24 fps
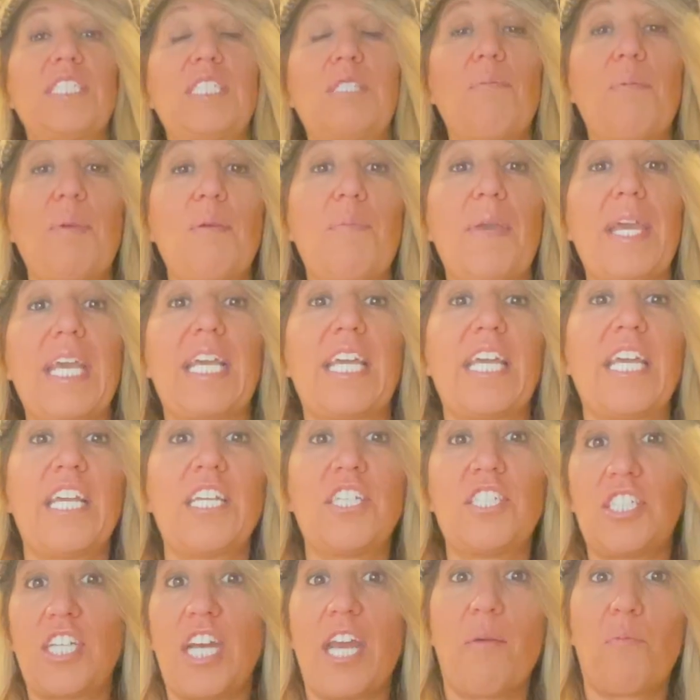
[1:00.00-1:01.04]
to be making
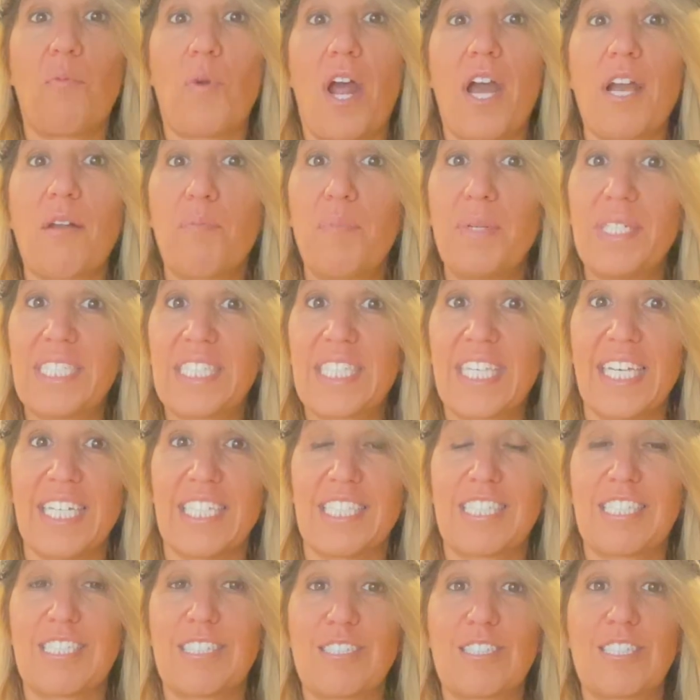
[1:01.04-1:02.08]
shamrock
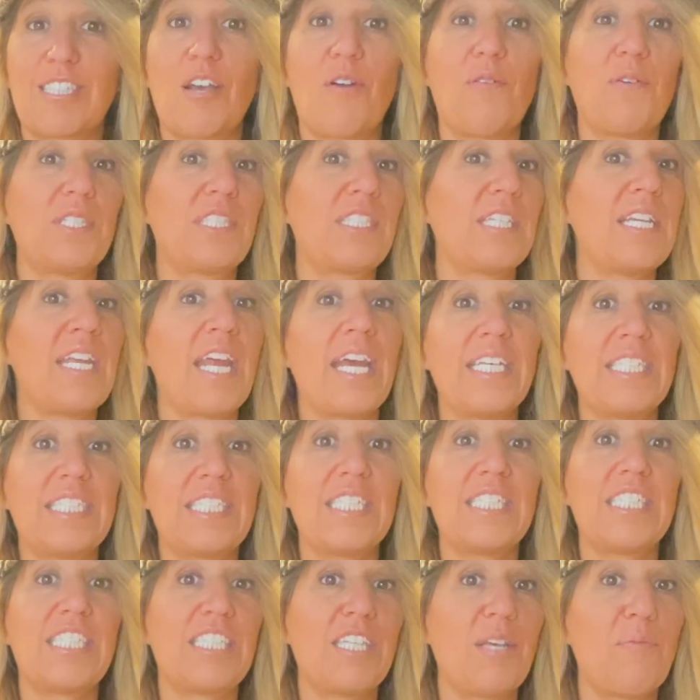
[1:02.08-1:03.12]
biscuits. So it's a nice
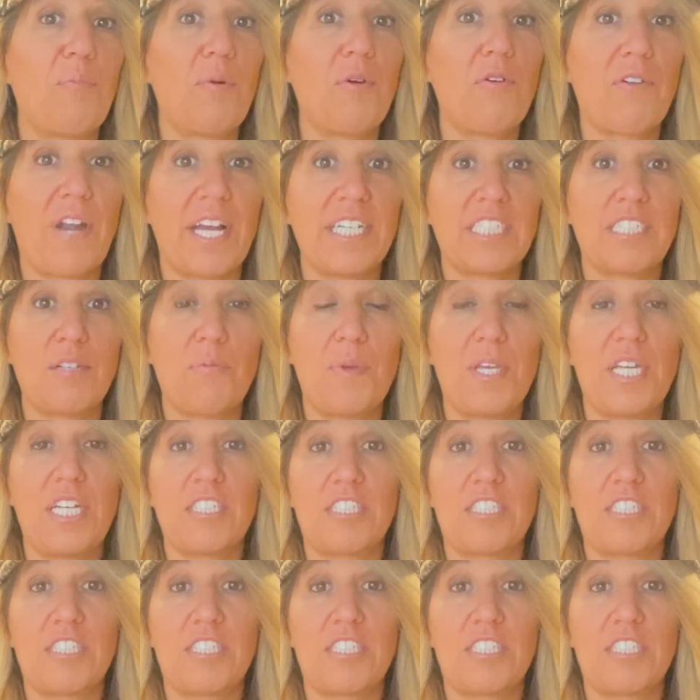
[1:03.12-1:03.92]
and simple recipe to